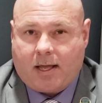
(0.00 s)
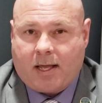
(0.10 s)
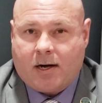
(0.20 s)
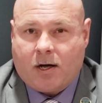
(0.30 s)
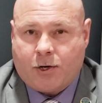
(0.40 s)

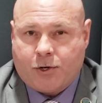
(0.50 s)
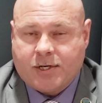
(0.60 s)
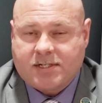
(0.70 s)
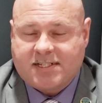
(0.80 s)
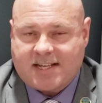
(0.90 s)
and
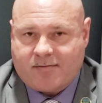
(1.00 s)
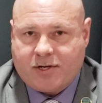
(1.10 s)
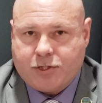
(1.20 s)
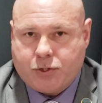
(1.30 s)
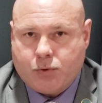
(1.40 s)

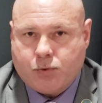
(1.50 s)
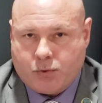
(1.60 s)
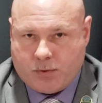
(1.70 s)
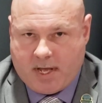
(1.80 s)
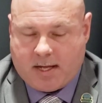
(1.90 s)
172
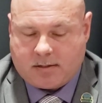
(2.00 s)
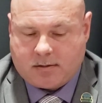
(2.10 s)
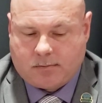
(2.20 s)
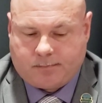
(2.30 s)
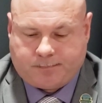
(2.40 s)
new deaths.